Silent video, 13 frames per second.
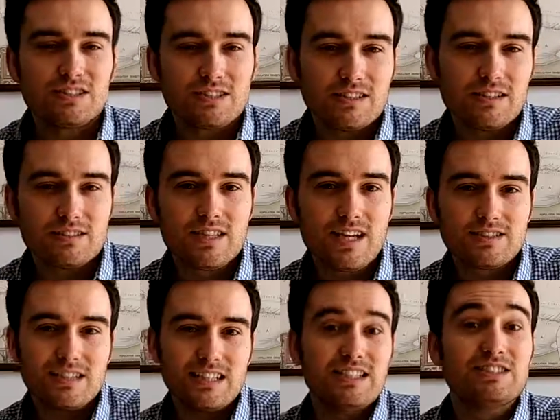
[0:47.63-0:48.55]

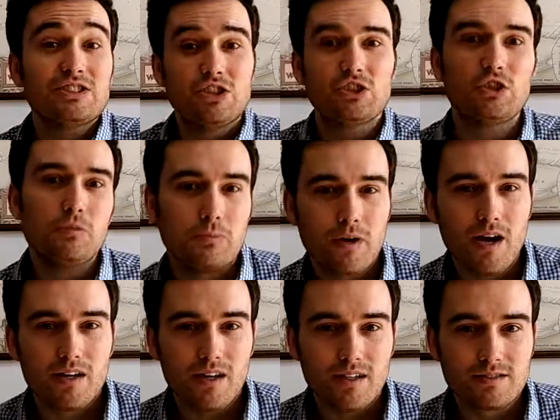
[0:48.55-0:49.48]
synthesizing it into new
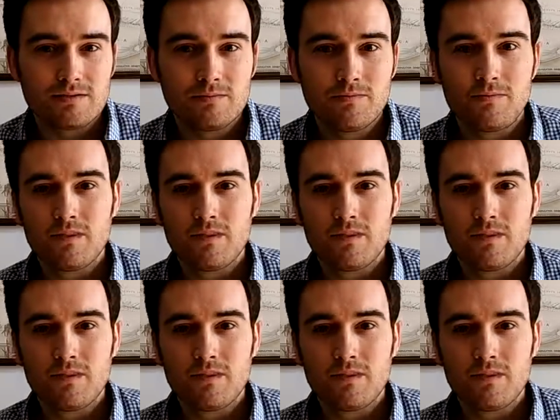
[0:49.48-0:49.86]
products.